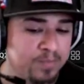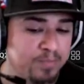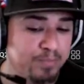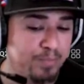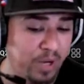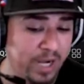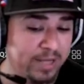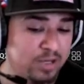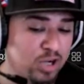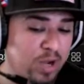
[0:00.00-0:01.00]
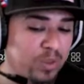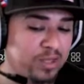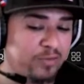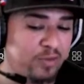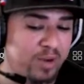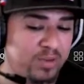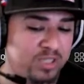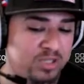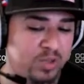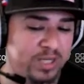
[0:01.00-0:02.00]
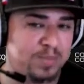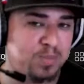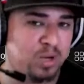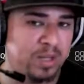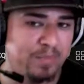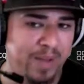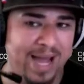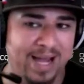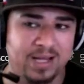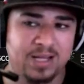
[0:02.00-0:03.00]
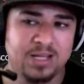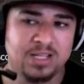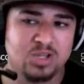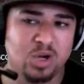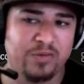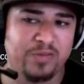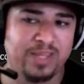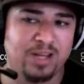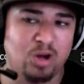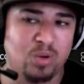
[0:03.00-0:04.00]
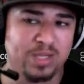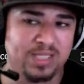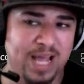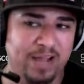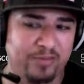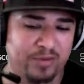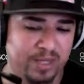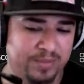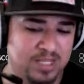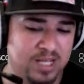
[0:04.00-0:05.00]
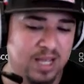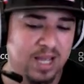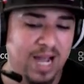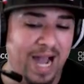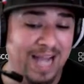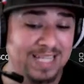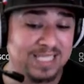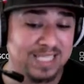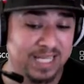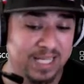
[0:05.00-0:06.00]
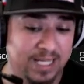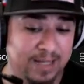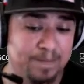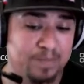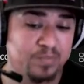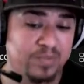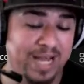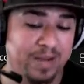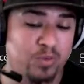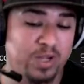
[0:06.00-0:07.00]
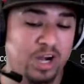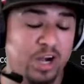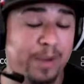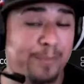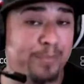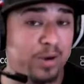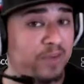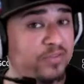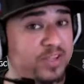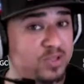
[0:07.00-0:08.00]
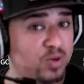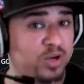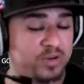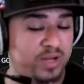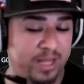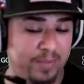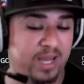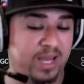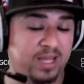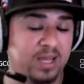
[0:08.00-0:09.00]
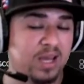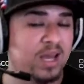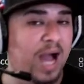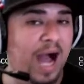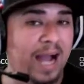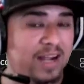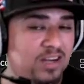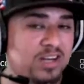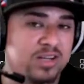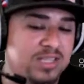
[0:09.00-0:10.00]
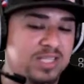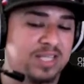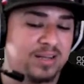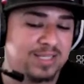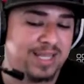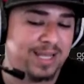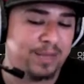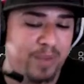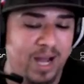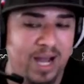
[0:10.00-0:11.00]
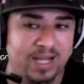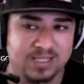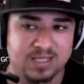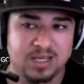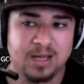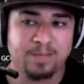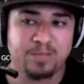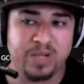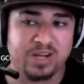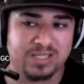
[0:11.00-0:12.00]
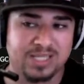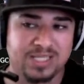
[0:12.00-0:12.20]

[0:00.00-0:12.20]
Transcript: But look at what the 4-hour is doing. It's pulling back. So if in the lower time frames, I see that we are above the 200 EMA, I could consider taking buys because these are